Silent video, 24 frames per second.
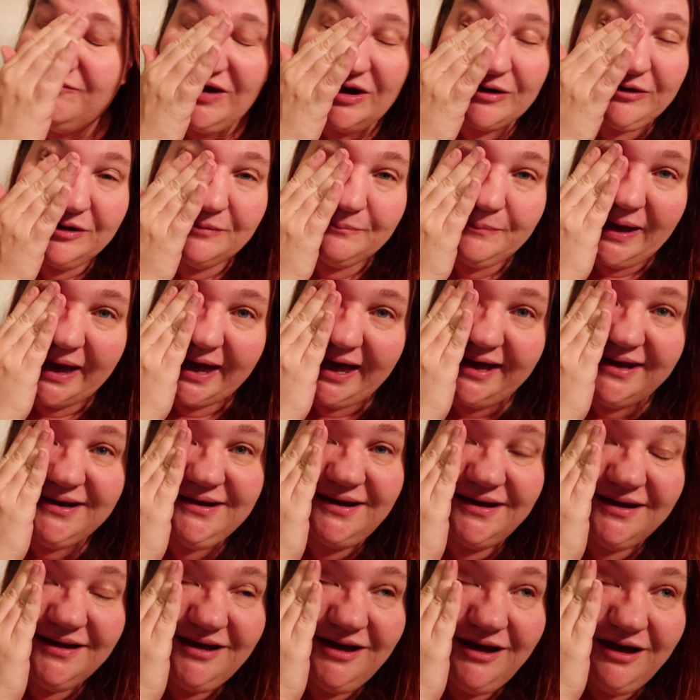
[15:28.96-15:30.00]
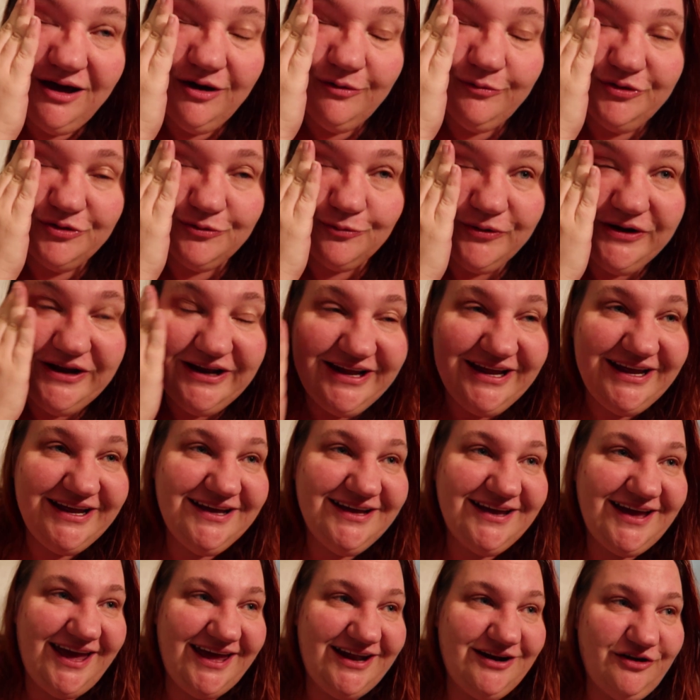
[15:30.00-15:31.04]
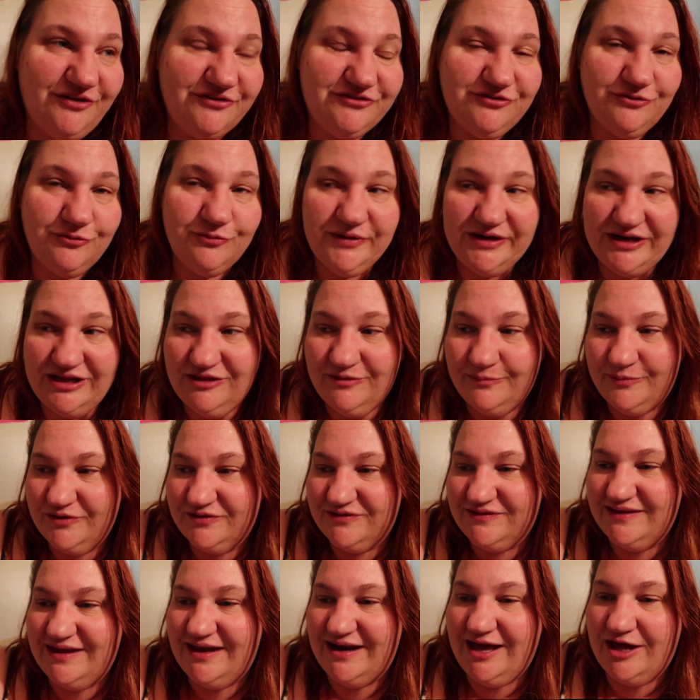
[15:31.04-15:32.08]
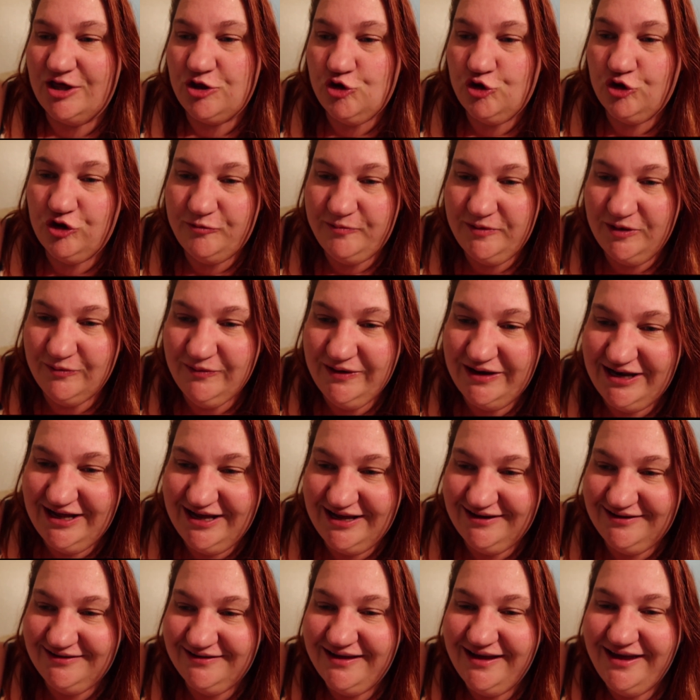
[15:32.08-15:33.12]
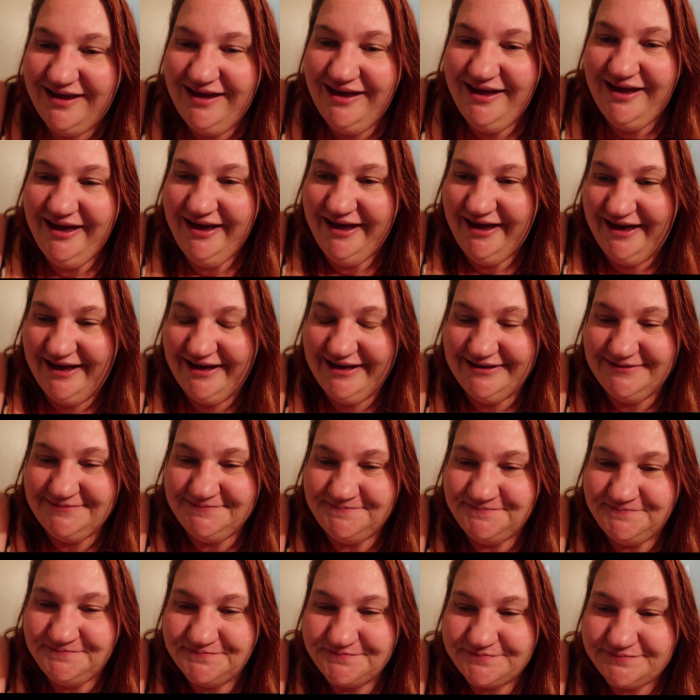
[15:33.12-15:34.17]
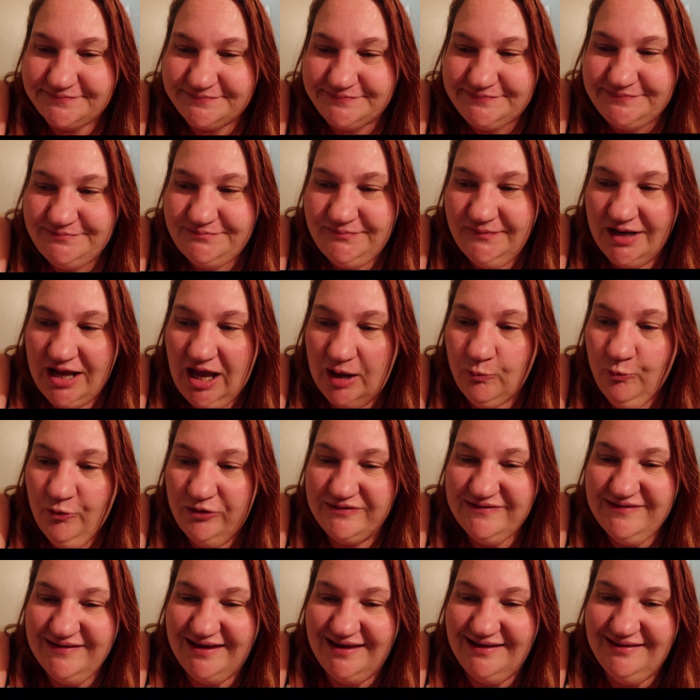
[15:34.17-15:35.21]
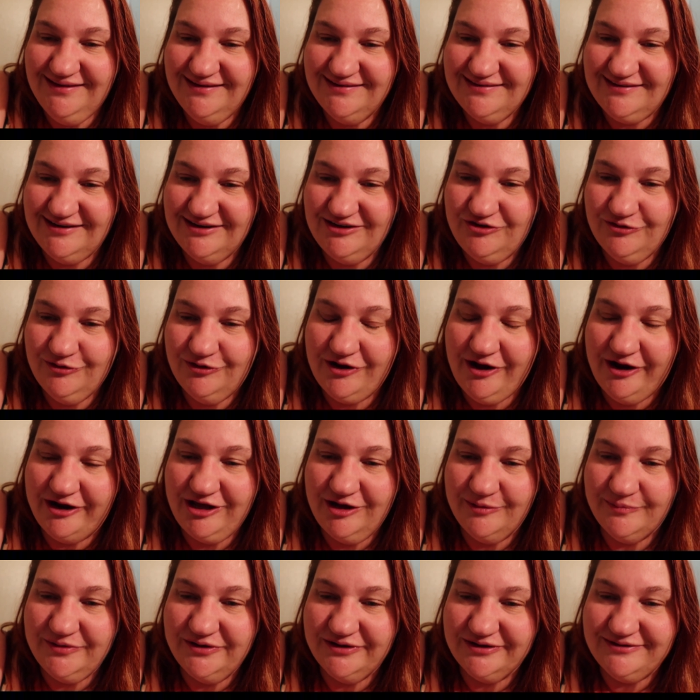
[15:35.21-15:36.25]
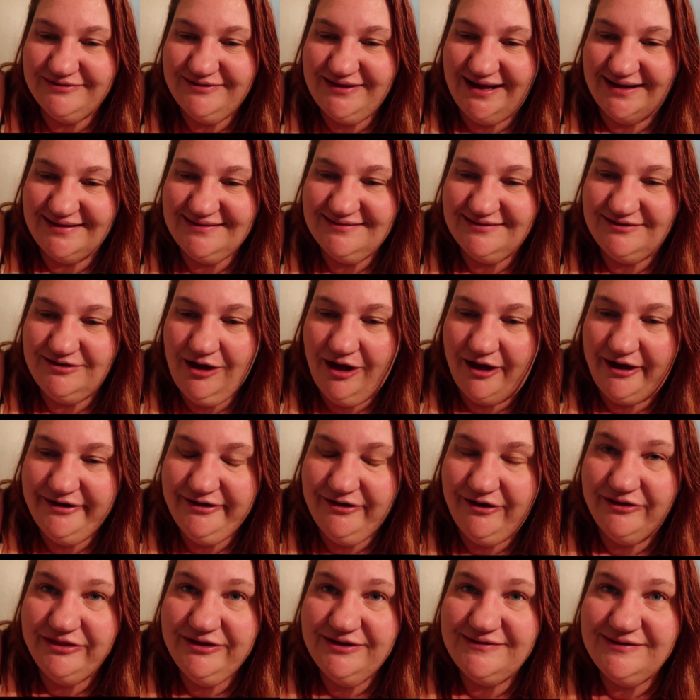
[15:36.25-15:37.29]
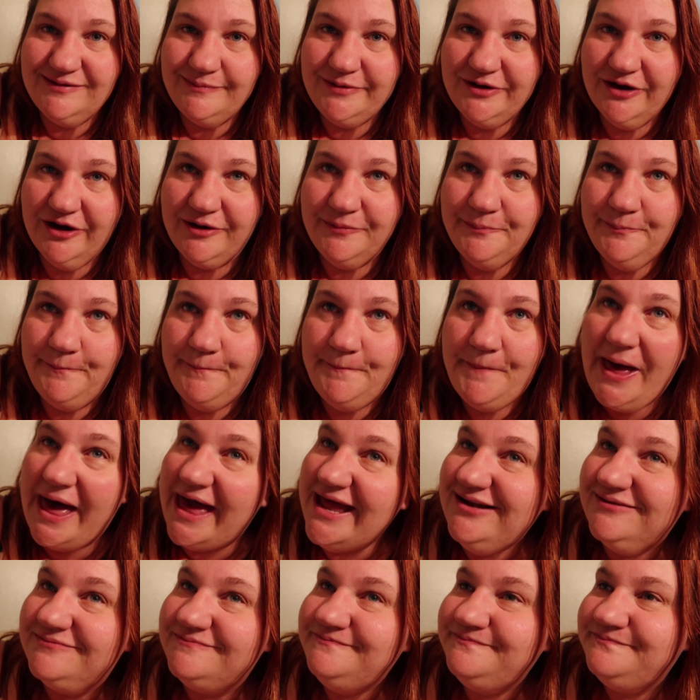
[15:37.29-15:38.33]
very bad with reading and also reading the books that I should be reading. Uh, I'm once again listening to an audiobook that's not on the TBR, but